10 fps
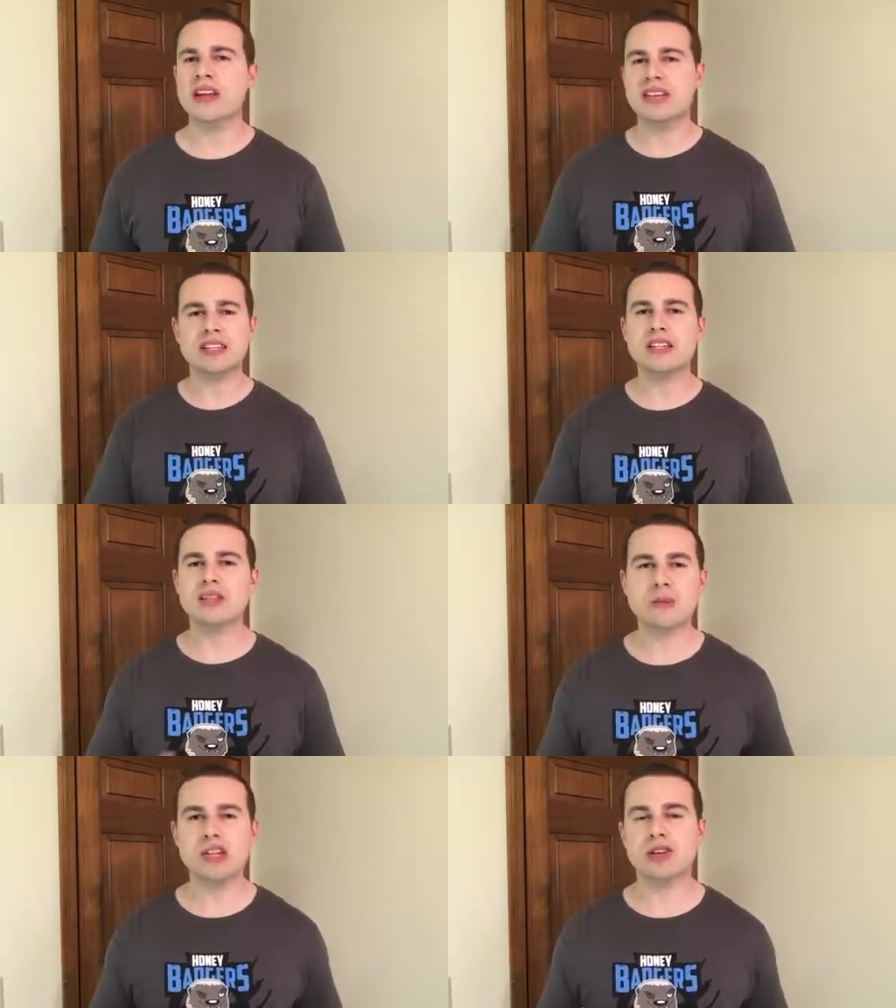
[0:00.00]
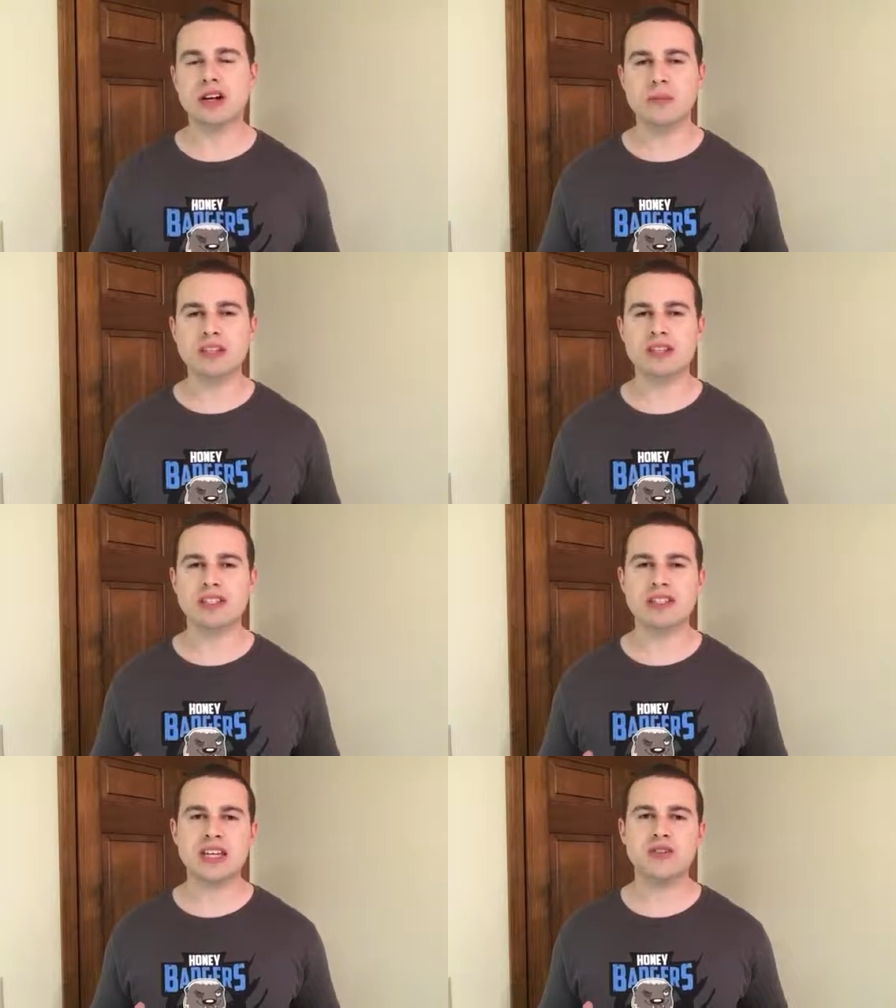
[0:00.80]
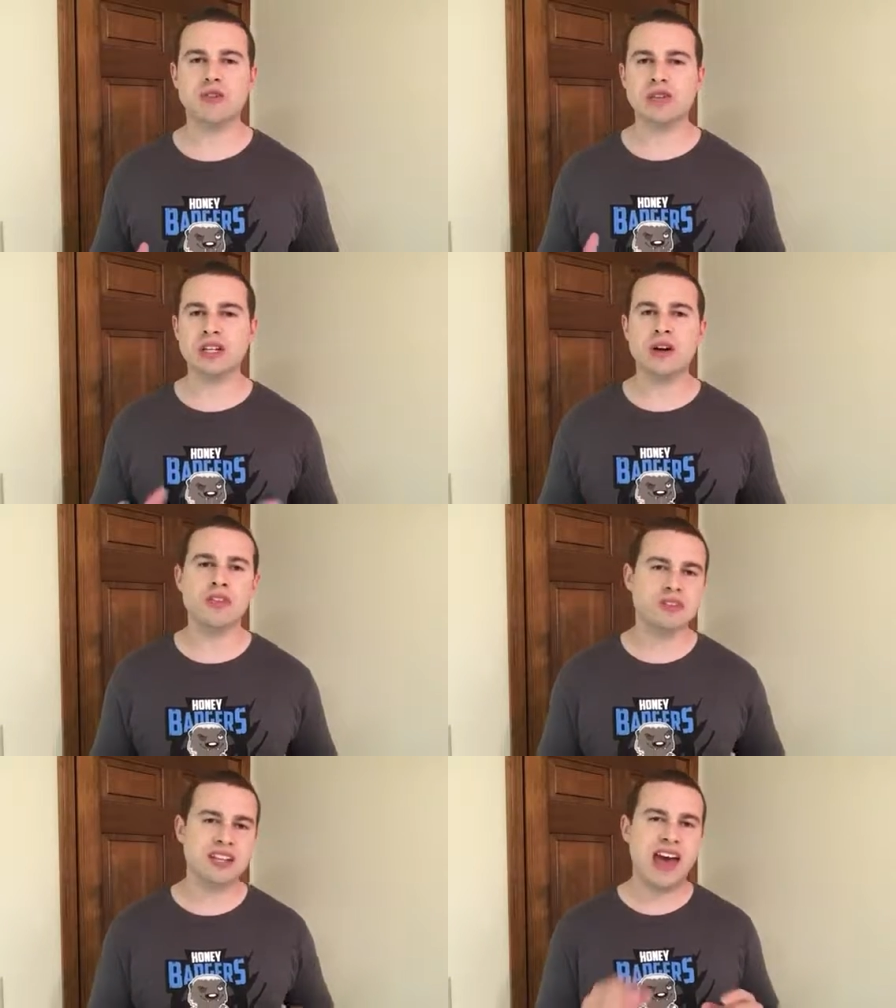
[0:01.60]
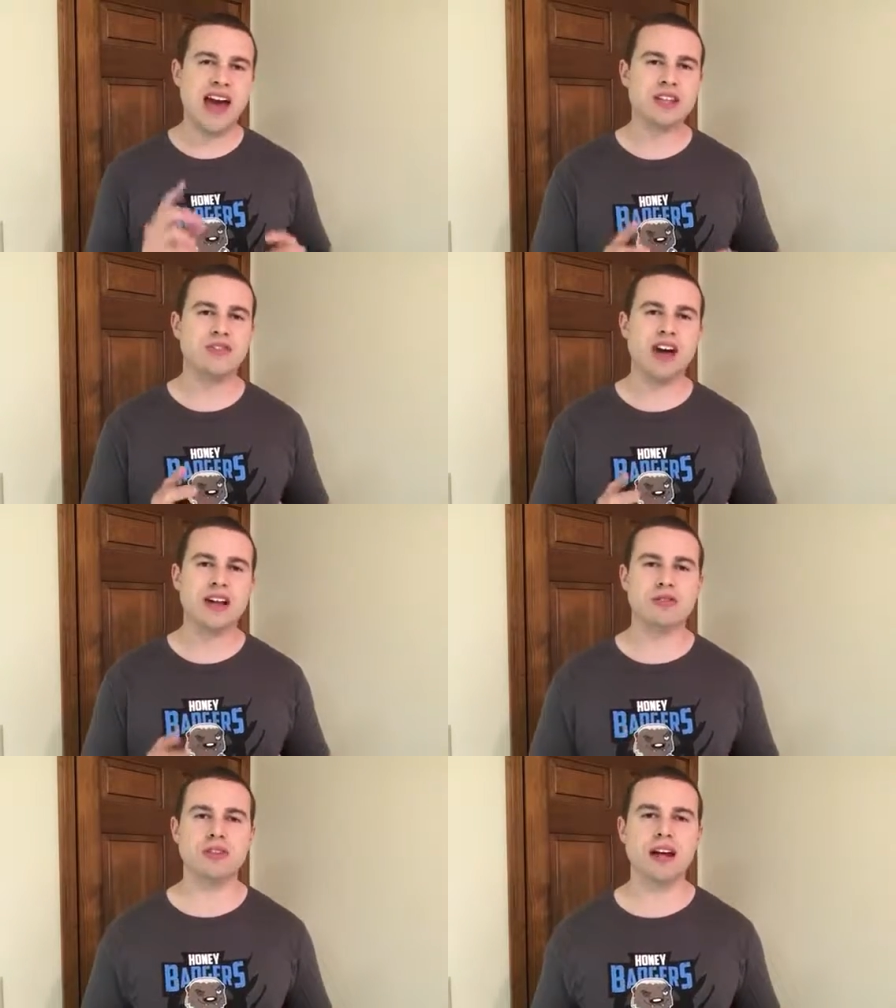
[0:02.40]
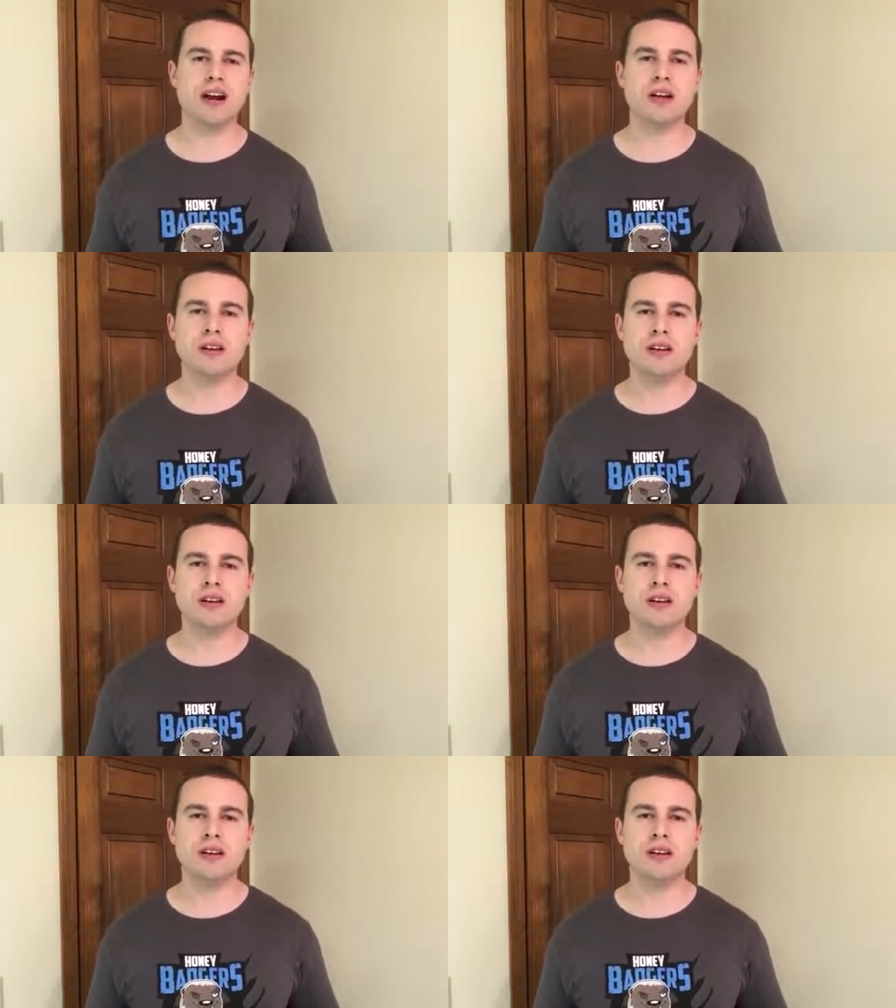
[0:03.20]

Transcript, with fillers: that doesn't mean you're going to be successful. You know, there's an X factor there.